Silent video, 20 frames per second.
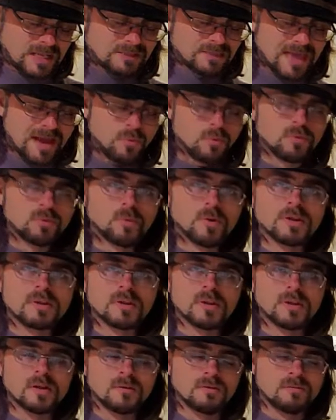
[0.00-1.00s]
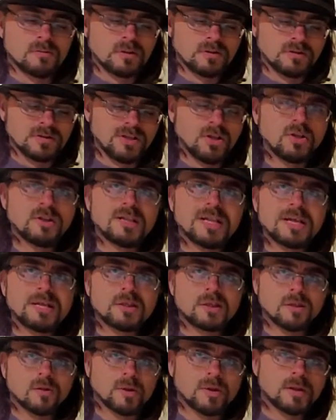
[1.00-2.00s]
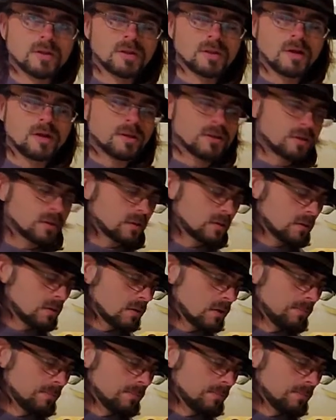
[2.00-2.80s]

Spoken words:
That one was a little less soy sauce,